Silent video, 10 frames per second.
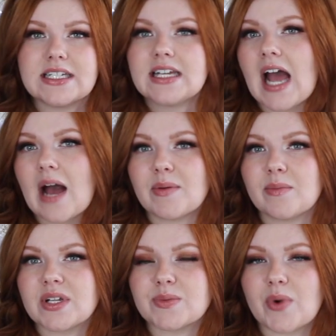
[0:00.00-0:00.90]
did
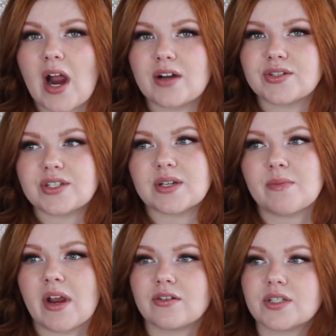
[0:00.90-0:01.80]
happen months prior to
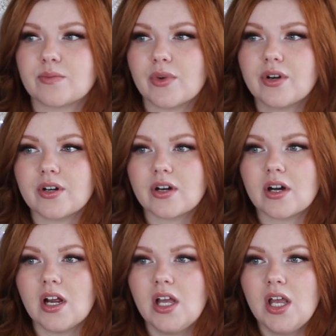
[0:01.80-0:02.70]
Tamara's
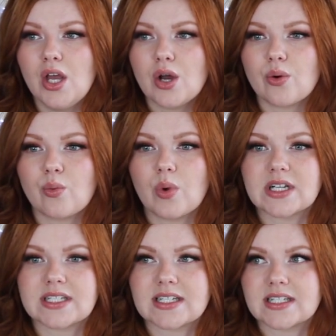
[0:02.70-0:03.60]
murder,
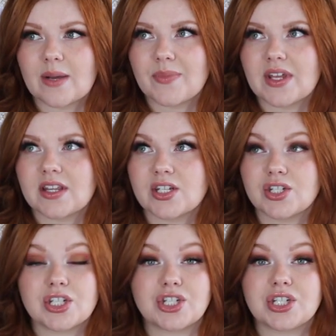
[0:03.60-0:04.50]
was this something
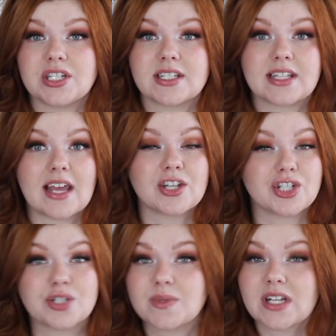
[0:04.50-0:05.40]
that, did she say that
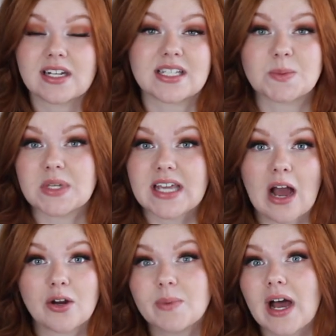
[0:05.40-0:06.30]
she was going to speak
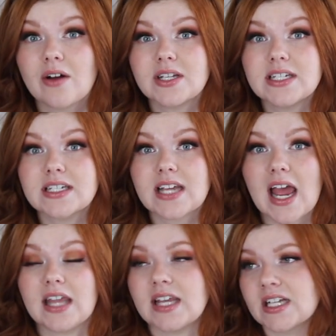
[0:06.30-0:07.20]
out about it,
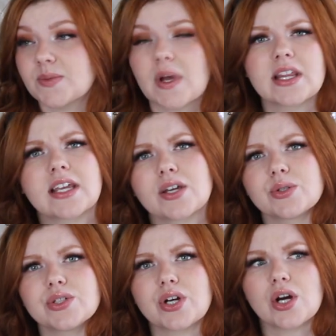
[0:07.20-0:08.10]
and that's why they
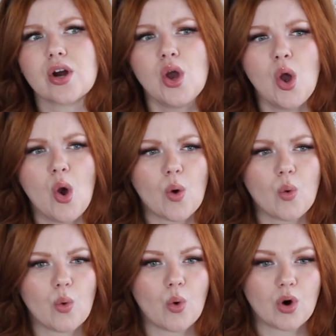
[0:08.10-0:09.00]
killed her?
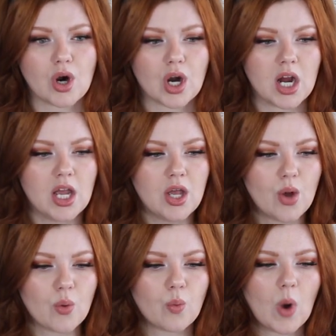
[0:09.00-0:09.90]
Or
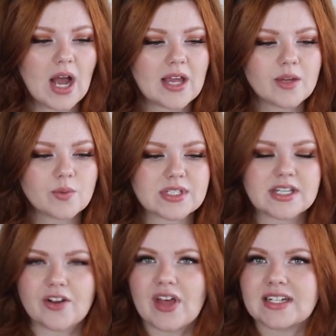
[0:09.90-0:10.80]
why was
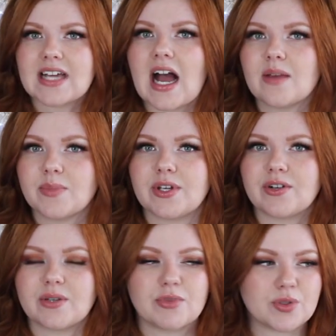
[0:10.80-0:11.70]
there that time
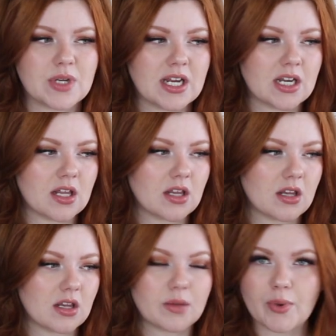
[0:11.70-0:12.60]
period between
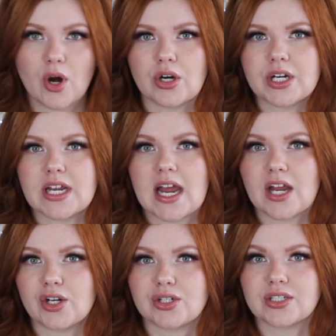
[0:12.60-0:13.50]
the party
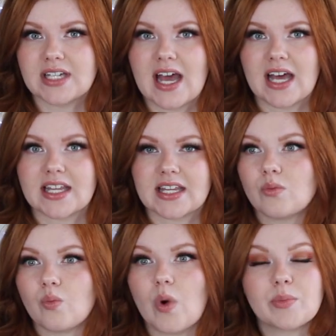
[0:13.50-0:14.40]
and her death?
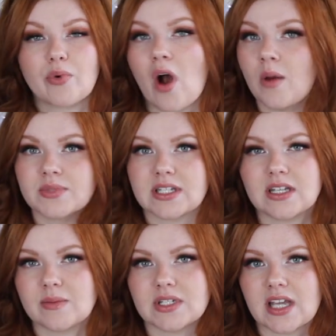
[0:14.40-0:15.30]
What prompted
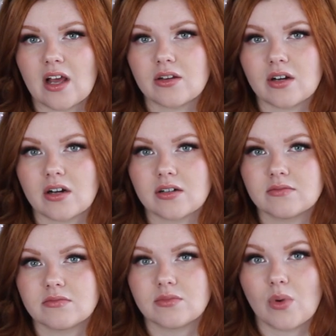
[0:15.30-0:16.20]
them to kill her?
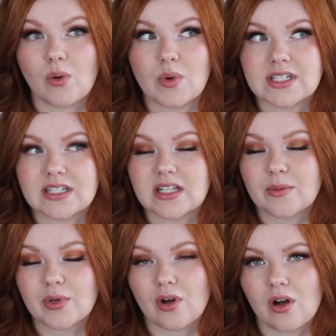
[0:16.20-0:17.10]
Or was it
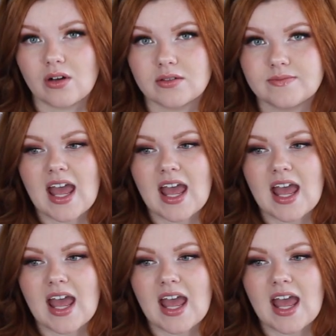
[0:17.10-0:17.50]
them at all?